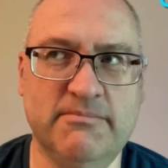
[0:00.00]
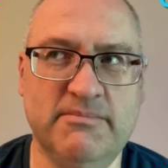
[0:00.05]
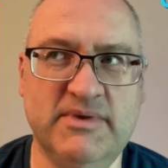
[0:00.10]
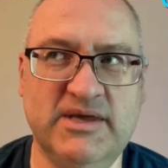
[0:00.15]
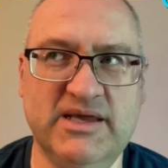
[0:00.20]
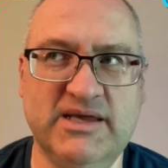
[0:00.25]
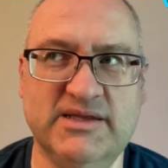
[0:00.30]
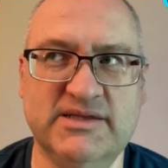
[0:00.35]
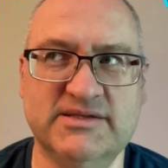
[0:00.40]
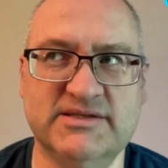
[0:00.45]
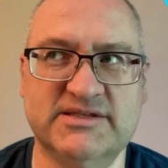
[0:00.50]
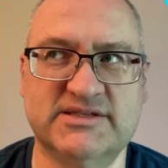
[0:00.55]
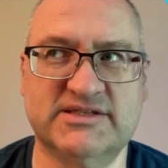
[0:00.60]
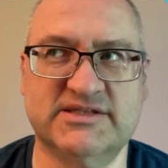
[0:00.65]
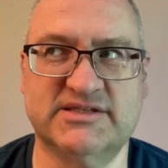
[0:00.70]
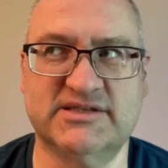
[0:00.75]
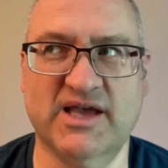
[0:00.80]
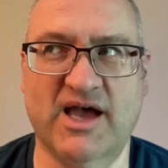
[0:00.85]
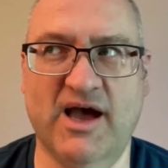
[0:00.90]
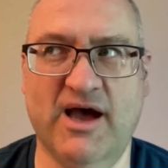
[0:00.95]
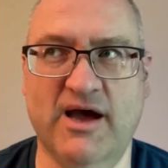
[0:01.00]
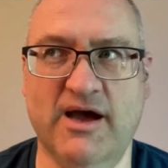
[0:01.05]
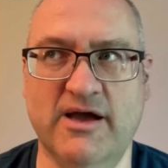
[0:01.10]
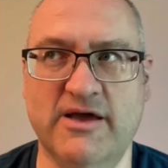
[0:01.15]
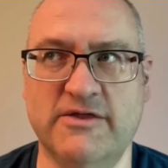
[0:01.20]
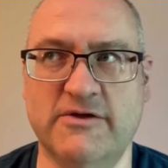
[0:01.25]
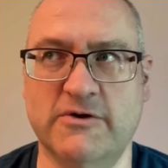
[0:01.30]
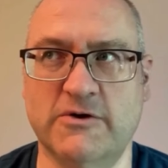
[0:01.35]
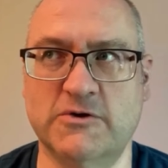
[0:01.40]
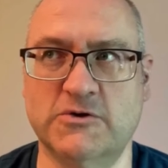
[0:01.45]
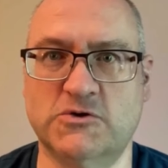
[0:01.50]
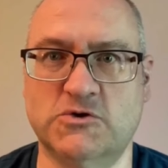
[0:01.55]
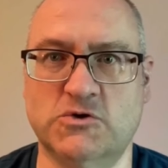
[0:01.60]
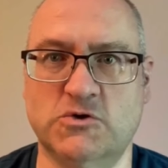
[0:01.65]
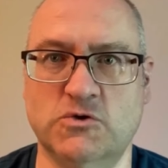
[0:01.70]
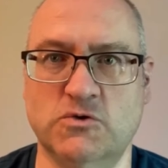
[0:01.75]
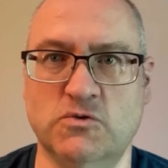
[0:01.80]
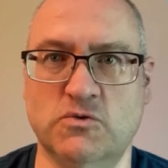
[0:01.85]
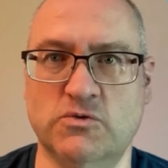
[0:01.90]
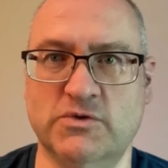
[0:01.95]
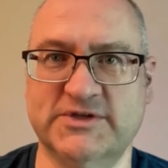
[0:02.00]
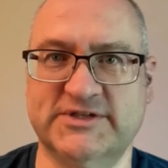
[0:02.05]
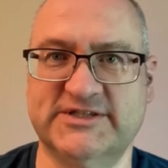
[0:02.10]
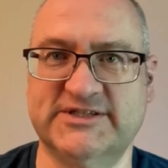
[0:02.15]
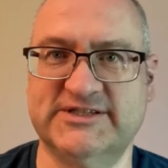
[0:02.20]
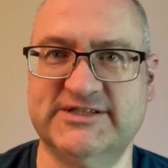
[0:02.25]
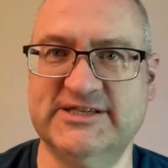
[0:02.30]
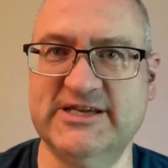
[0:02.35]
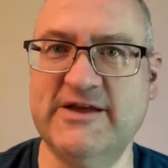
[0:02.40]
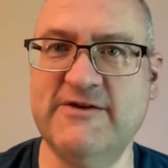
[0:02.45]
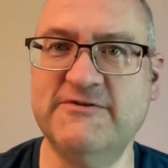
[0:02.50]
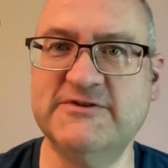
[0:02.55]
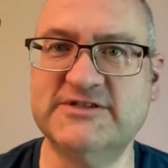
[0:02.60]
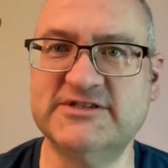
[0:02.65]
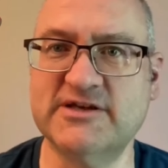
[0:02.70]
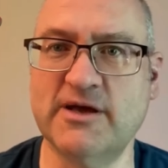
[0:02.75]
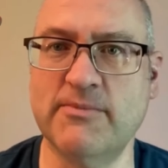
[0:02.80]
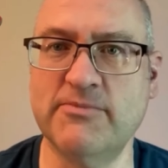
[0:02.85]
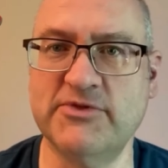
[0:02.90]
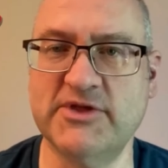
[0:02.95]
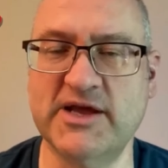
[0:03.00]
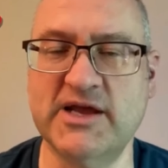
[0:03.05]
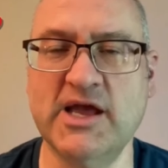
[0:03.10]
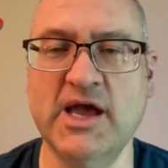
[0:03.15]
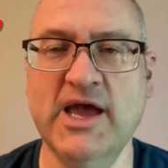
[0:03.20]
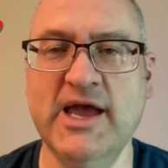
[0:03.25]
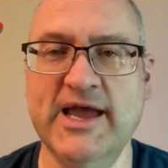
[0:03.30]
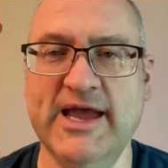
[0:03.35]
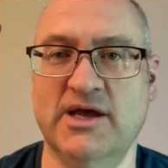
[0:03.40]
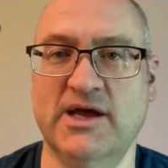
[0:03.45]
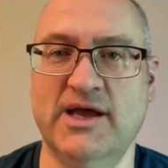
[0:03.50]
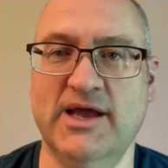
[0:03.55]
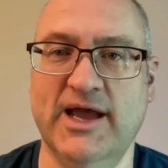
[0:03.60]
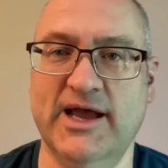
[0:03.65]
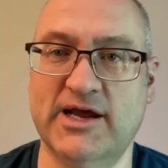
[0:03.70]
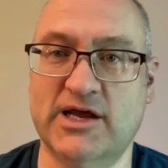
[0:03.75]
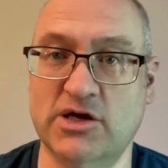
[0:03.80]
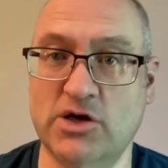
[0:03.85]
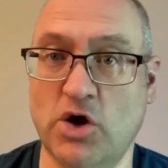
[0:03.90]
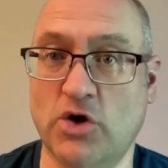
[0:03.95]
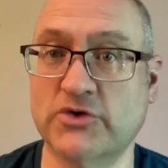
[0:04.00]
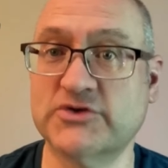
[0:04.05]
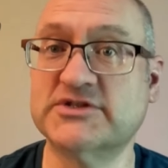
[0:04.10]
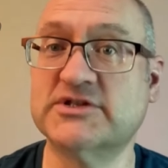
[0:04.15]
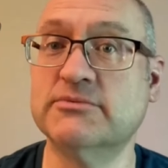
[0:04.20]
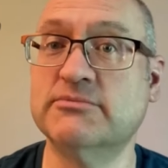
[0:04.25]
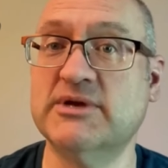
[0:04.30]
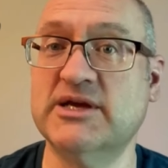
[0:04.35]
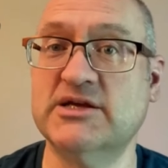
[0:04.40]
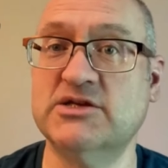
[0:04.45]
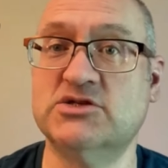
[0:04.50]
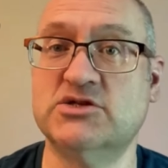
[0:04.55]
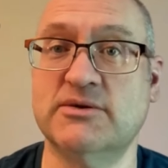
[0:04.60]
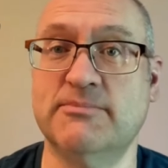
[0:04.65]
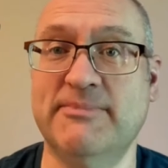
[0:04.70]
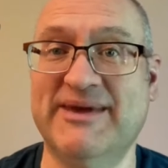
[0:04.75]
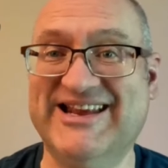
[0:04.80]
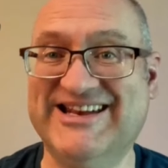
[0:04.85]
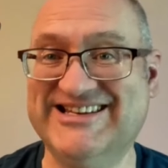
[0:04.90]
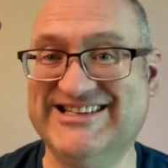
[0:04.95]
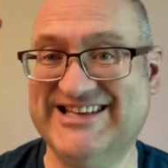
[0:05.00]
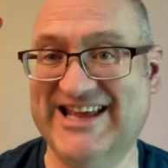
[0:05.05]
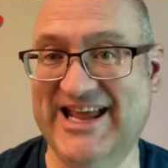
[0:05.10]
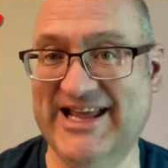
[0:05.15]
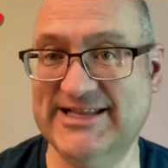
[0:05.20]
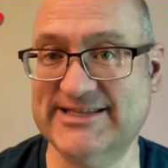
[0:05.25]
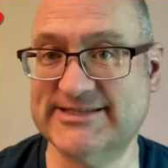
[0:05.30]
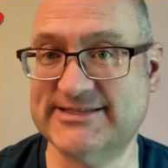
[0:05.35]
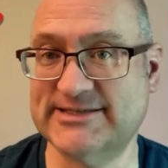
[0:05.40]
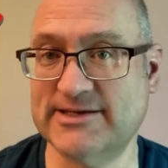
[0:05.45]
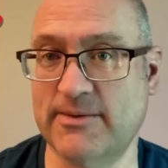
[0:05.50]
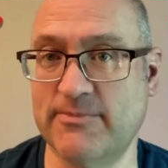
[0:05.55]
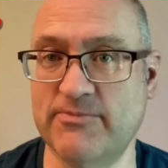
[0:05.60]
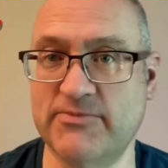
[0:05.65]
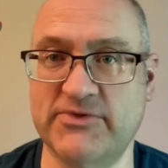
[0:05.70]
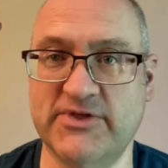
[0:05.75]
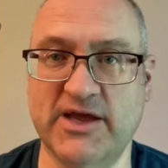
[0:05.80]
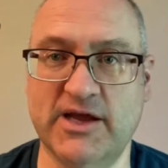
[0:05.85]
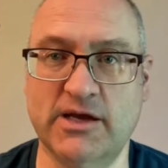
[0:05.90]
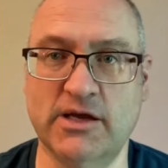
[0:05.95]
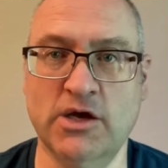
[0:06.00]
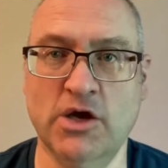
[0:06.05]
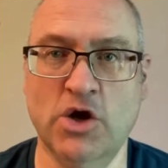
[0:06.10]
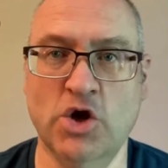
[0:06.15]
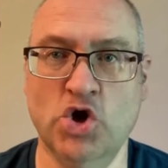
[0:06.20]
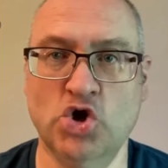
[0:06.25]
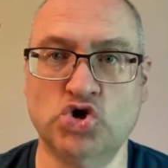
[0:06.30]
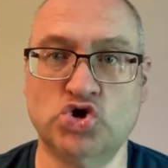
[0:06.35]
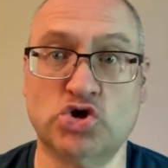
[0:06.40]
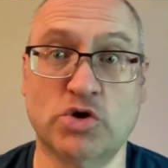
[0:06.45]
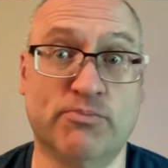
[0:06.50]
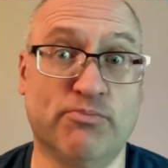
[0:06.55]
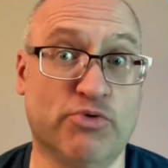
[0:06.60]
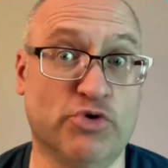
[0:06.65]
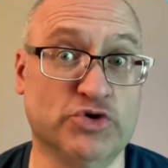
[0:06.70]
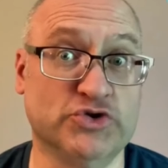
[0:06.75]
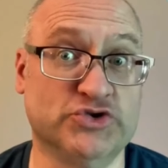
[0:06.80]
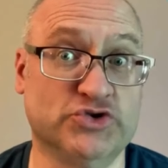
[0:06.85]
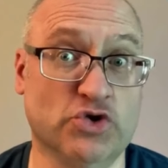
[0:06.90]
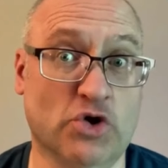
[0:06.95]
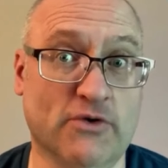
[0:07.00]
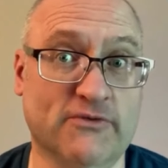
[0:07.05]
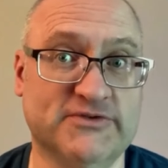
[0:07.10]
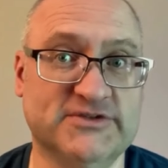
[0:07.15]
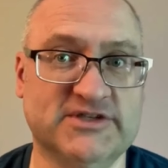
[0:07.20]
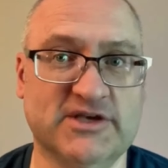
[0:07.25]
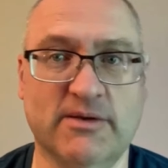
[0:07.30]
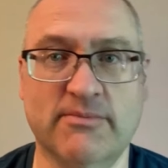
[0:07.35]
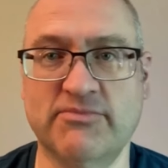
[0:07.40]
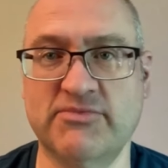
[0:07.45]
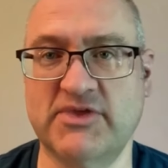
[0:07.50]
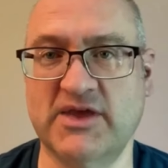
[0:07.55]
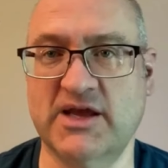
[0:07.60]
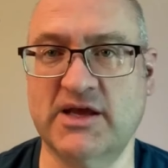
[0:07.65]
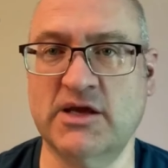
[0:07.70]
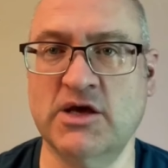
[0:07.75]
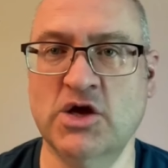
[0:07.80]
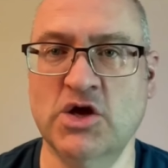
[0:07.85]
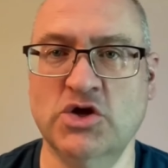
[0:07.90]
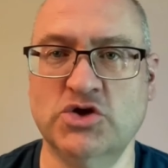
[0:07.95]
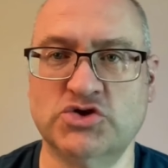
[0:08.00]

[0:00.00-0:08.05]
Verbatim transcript: means either to receive something, it can also mean to maintain something, to preserve something.